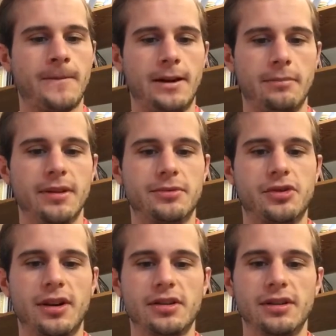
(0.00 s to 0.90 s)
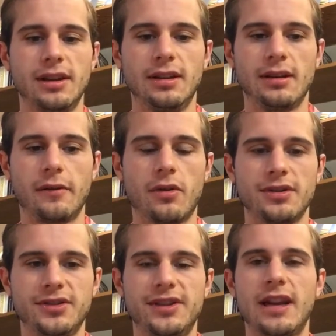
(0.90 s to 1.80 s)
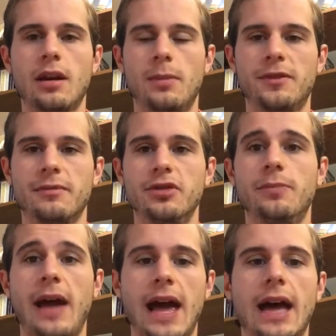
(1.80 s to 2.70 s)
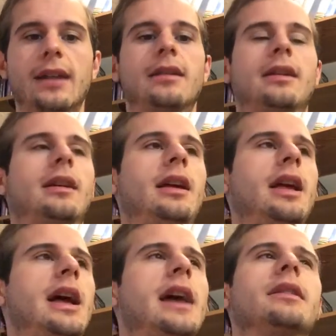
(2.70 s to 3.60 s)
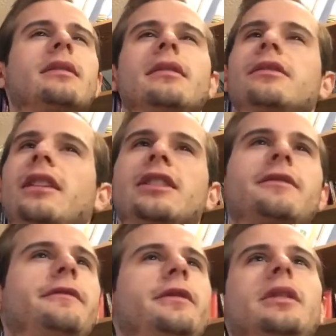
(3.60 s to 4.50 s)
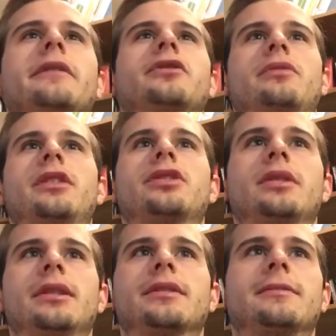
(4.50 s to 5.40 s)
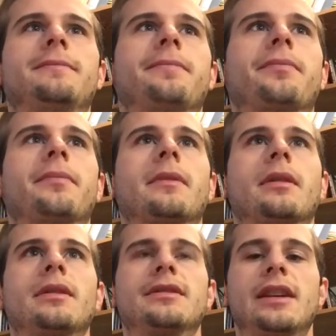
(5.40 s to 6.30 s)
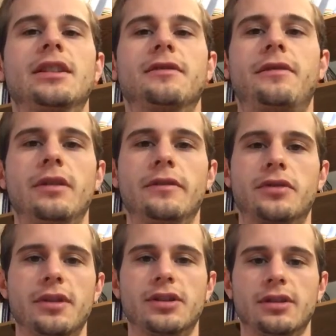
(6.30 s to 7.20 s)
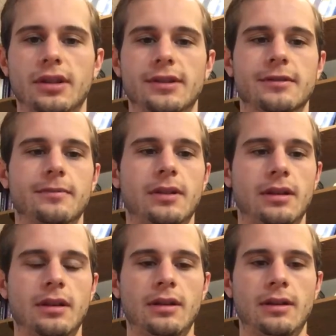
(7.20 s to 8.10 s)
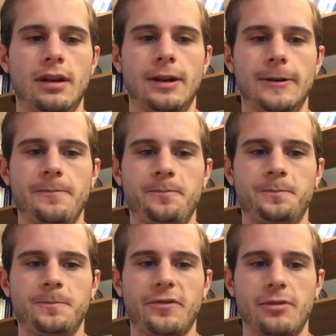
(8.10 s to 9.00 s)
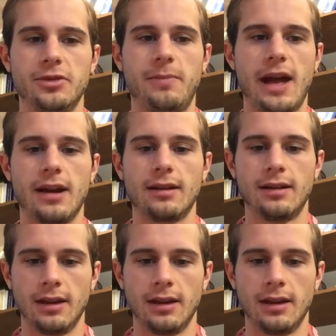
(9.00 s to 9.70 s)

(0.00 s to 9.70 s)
Um, but traditionally, of course, Zen comes from Japan, and it's full of traditionalism. Zen is full of traditionalism um, from Japan,